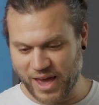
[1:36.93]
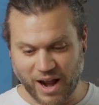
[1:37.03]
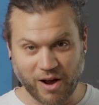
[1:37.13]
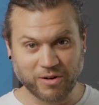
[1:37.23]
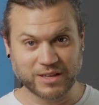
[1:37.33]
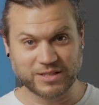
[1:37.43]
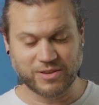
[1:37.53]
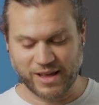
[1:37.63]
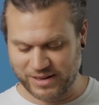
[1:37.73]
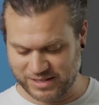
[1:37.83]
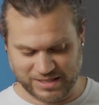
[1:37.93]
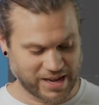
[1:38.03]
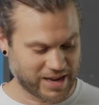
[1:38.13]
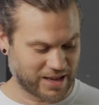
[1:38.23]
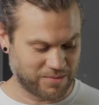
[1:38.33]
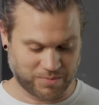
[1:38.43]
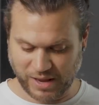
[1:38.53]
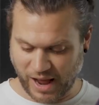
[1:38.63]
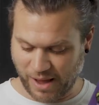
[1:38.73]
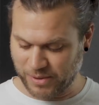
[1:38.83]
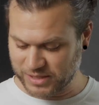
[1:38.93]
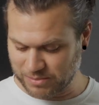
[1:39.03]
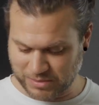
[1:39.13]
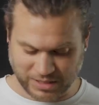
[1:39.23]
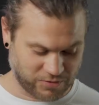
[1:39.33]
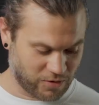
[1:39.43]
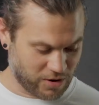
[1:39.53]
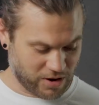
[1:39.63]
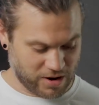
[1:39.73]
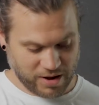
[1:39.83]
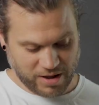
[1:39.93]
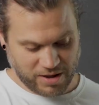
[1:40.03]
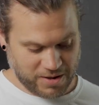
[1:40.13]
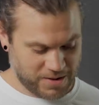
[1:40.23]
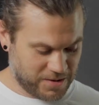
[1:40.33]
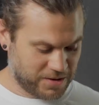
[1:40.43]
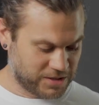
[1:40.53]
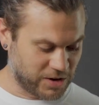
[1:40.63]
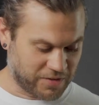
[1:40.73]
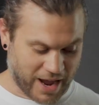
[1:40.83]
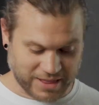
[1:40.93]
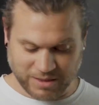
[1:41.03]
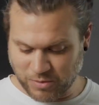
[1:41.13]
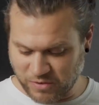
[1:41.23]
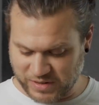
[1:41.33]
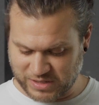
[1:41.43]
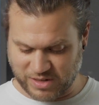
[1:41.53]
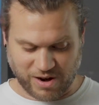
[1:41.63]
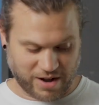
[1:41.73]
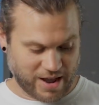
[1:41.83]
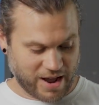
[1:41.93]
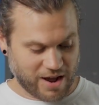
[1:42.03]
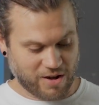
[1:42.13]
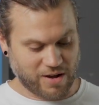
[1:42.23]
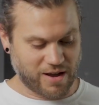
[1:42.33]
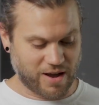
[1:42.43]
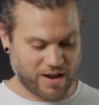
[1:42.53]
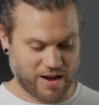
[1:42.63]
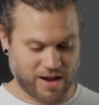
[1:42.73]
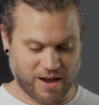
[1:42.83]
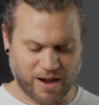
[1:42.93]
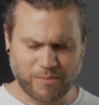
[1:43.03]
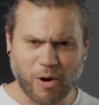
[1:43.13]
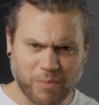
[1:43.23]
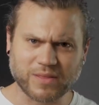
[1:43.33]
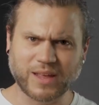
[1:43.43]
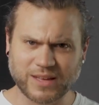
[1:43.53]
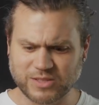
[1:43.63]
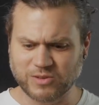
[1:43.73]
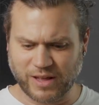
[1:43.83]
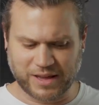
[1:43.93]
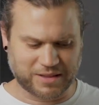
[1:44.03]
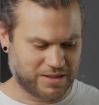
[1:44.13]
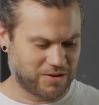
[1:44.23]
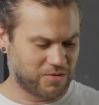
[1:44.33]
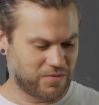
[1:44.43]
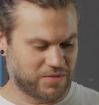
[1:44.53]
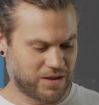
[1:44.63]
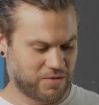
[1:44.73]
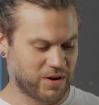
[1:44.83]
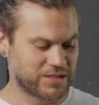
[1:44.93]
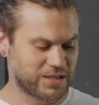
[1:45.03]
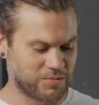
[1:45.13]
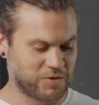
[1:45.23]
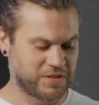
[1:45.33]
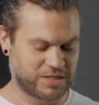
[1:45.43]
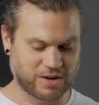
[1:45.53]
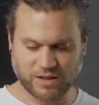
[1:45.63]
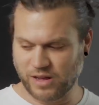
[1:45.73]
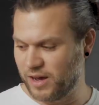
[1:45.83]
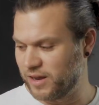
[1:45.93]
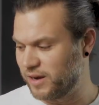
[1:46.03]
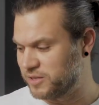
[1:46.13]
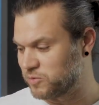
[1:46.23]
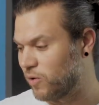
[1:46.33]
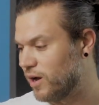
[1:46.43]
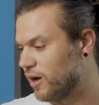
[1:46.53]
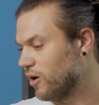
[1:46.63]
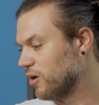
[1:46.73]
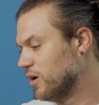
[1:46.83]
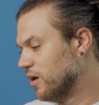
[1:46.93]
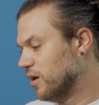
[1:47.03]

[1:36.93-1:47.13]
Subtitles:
and I'll get to that in a second. But I picked up these four, so I've got the movie star now. I'm hoping they do like the rest of the movie star line as well.